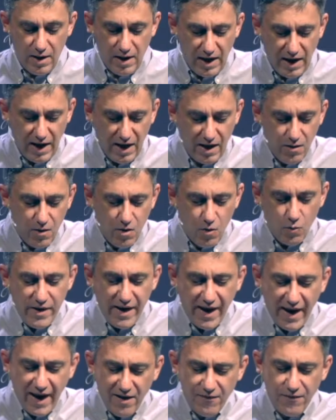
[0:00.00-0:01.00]
And we
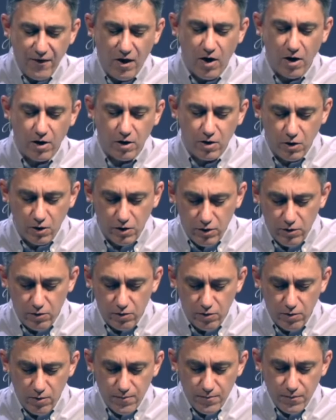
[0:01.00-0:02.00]
have our
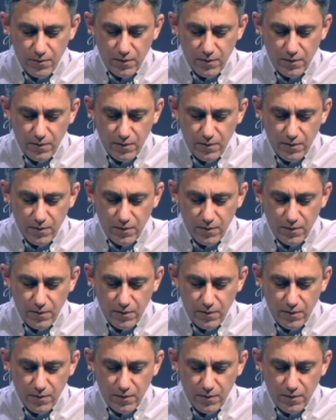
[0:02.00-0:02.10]
clue